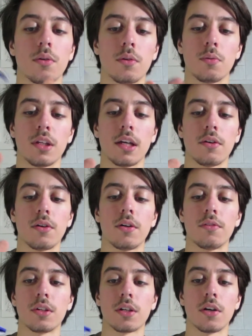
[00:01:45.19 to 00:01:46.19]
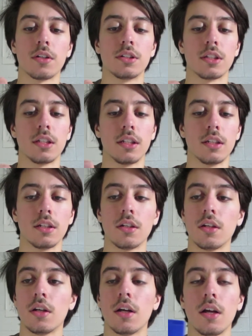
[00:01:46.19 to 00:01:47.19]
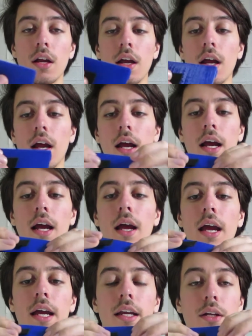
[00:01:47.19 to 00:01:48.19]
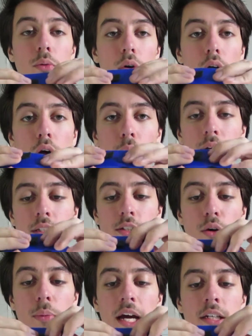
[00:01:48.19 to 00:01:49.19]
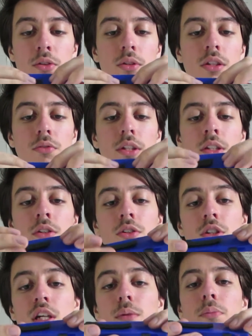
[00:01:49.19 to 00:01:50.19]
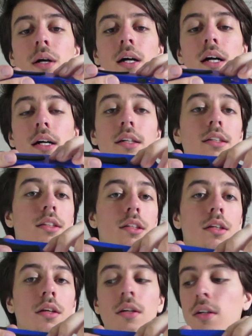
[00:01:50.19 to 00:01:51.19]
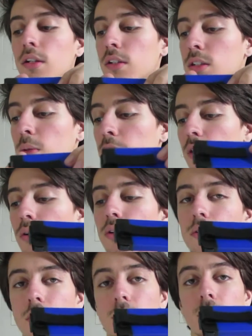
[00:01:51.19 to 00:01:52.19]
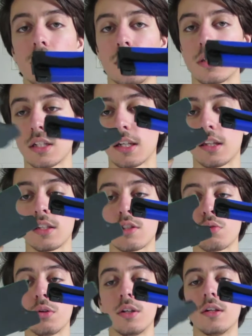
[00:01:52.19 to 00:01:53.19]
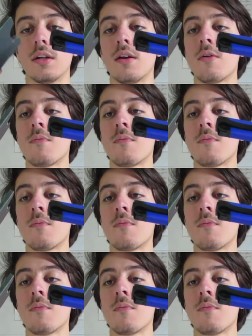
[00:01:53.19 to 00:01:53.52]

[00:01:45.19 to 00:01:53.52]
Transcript: without all of the cards in it, and it will always go back to its original shape. On some of the older versions like this one,